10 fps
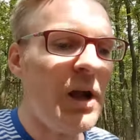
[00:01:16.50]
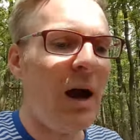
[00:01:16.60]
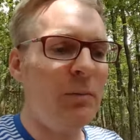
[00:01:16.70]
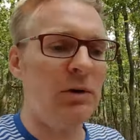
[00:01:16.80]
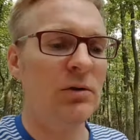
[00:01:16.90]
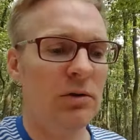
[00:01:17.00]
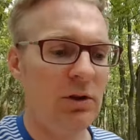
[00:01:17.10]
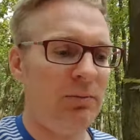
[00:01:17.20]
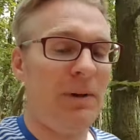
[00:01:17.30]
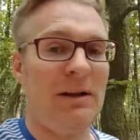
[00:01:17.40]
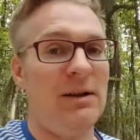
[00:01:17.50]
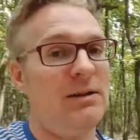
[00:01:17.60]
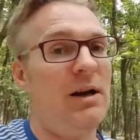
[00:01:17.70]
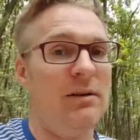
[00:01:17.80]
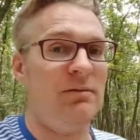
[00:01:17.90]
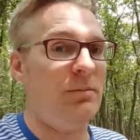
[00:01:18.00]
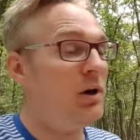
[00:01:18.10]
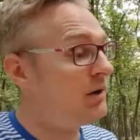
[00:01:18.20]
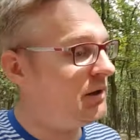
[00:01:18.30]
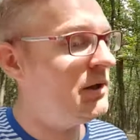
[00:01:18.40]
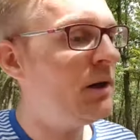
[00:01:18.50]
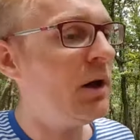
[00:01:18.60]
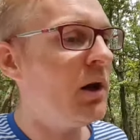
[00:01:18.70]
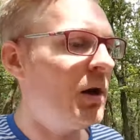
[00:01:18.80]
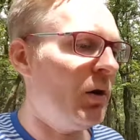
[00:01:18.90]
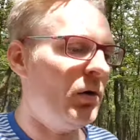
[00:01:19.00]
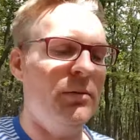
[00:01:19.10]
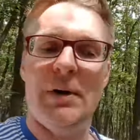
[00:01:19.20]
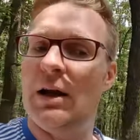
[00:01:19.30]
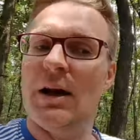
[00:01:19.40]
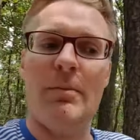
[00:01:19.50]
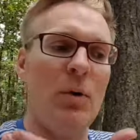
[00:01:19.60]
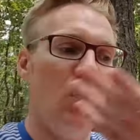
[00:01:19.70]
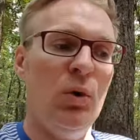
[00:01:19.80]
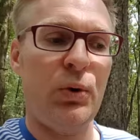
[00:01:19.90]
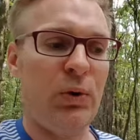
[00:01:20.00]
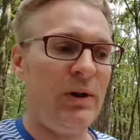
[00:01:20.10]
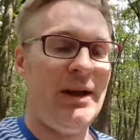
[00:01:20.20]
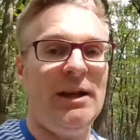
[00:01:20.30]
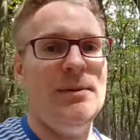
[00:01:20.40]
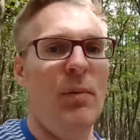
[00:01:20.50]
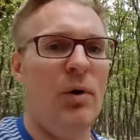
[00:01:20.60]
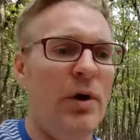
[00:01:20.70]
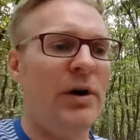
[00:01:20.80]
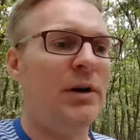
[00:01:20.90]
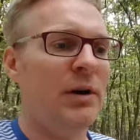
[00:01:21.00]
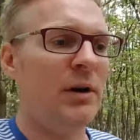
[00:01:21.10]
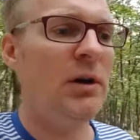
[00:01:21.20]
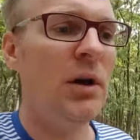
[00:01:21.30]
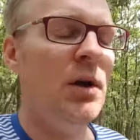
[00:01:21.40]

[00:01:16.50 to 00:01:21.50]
not gonna spend that kind of money on my Lambo anymore, huh?